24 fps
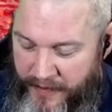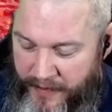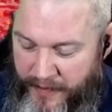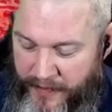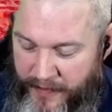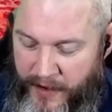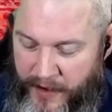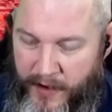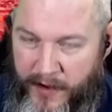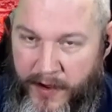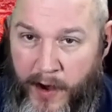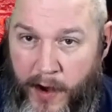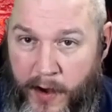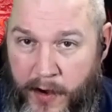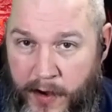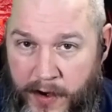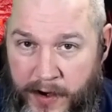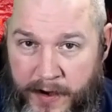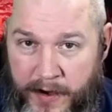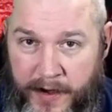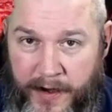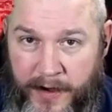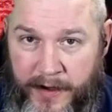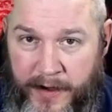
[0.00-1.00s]
their
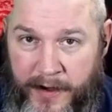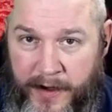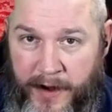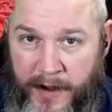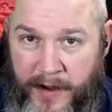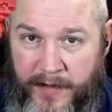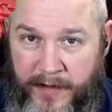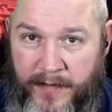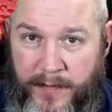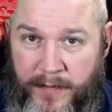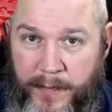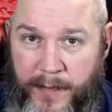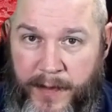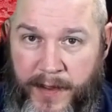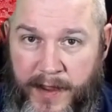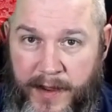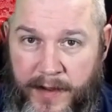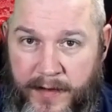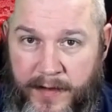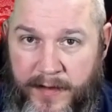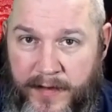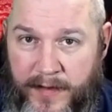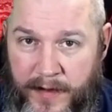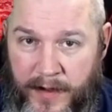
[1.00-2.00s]
daughter does
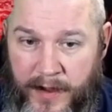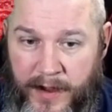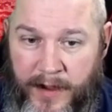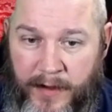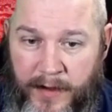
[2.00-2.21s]
pigs